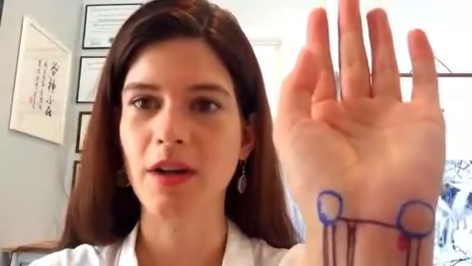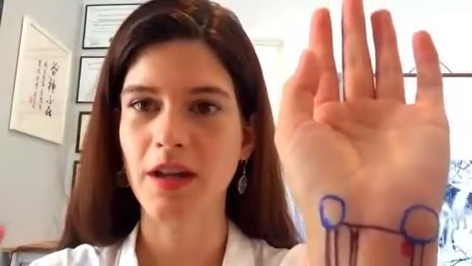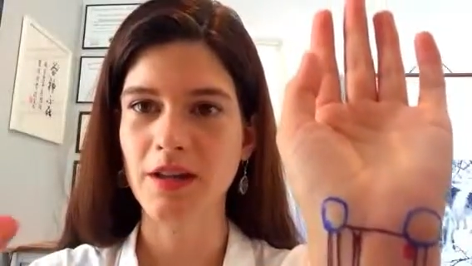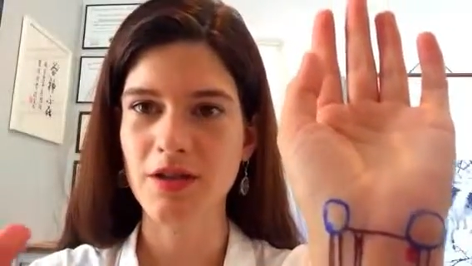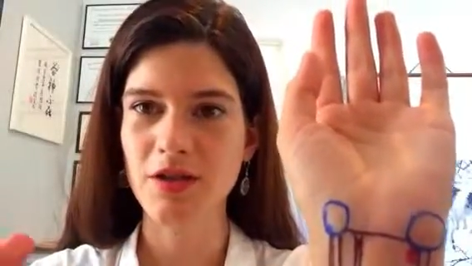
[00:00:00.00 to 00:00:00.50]

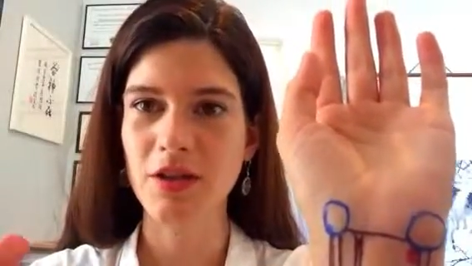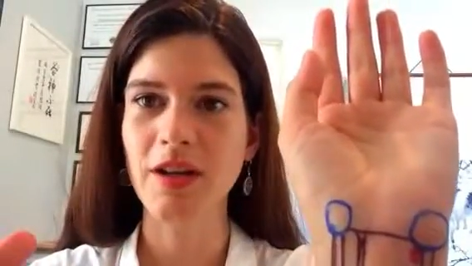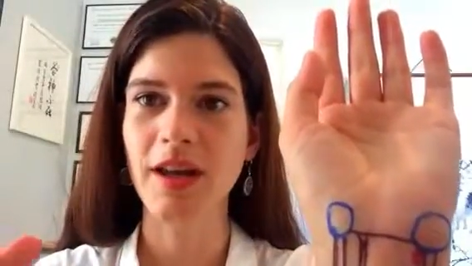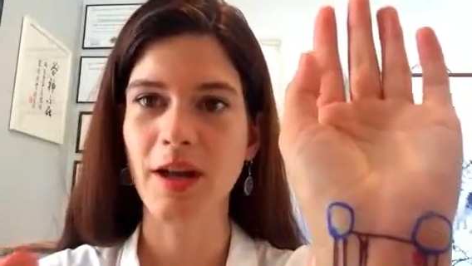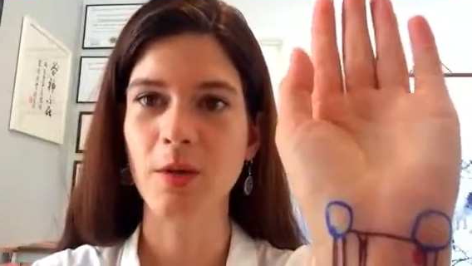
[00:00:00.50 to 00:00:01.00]
and it
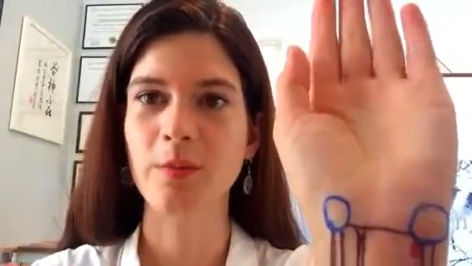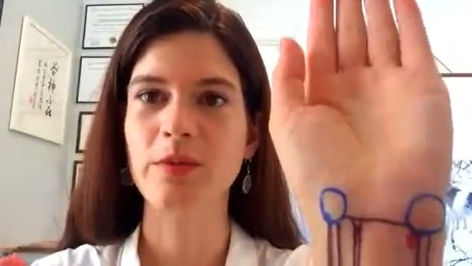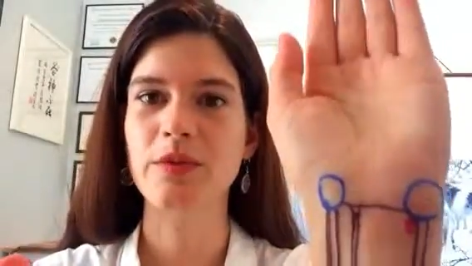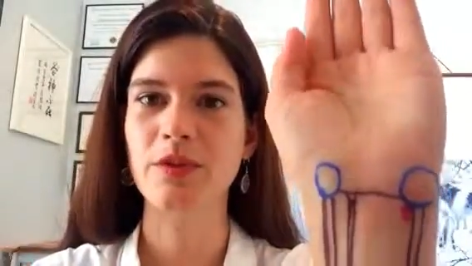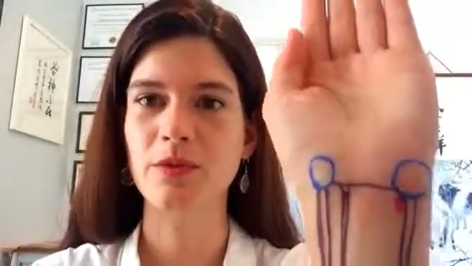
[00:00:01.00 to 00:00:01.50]
should help
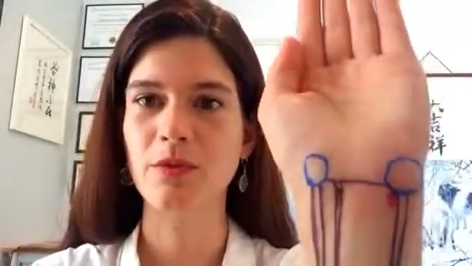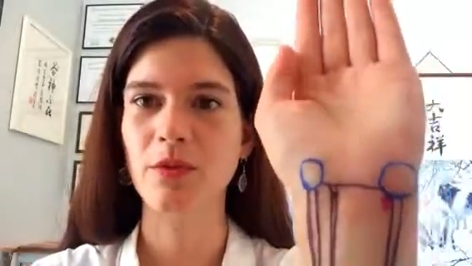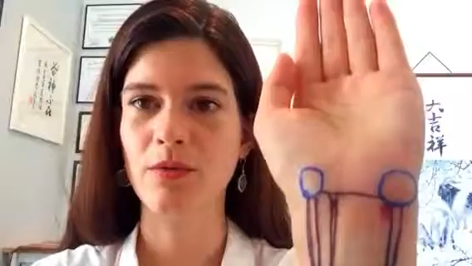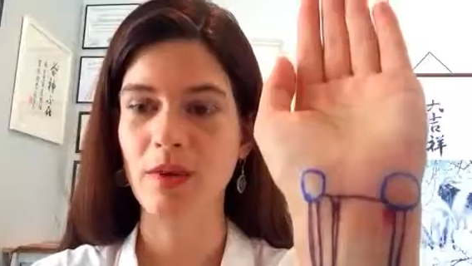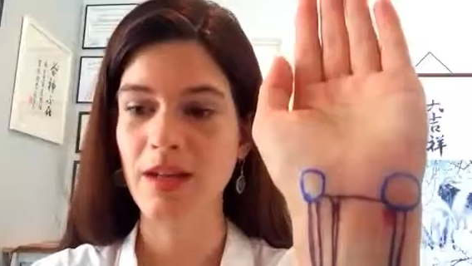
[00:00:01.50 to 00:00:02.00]
to
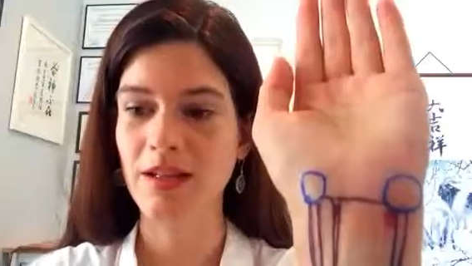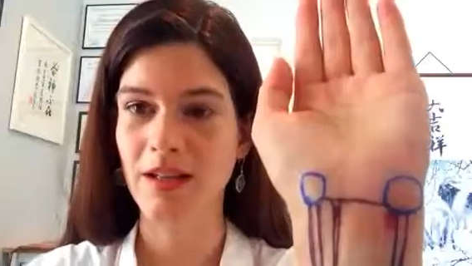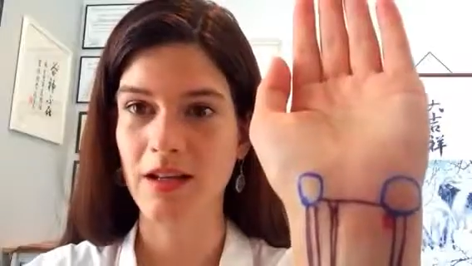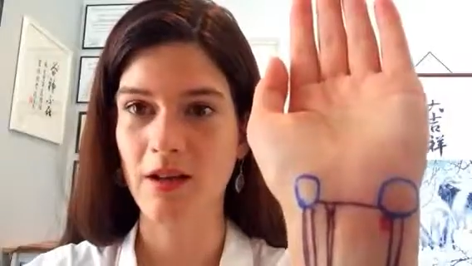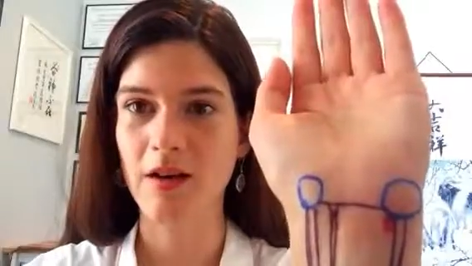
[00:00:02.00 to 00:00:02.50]

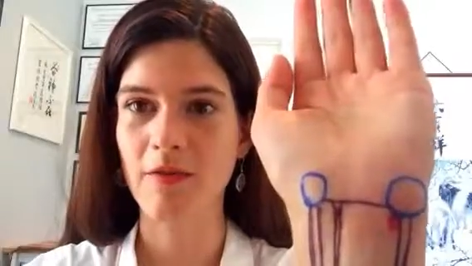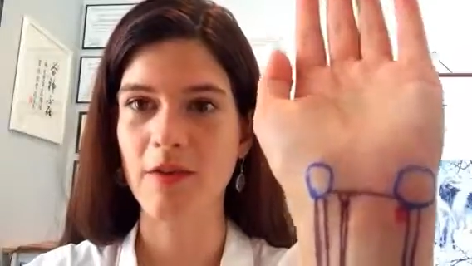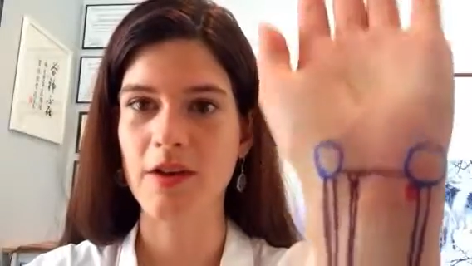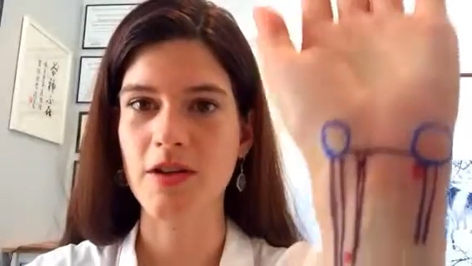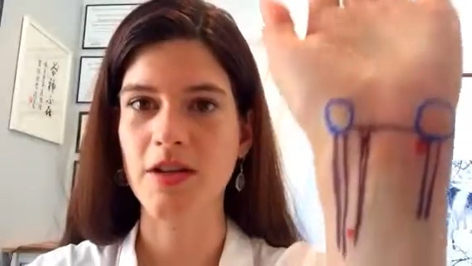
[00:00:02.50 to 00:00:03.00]
regulate heart
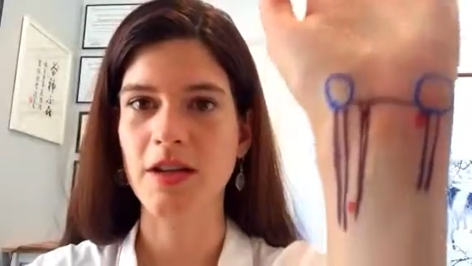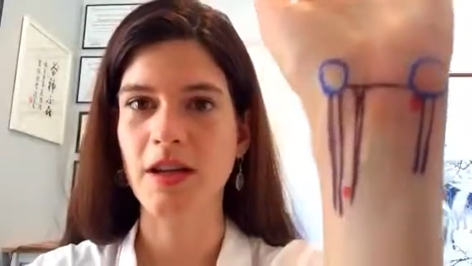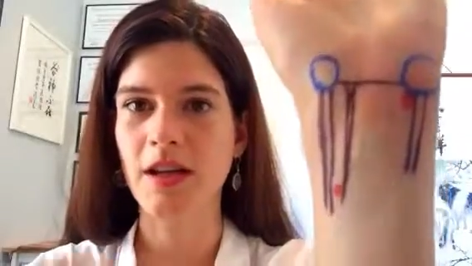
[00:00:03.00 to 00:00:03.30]
function.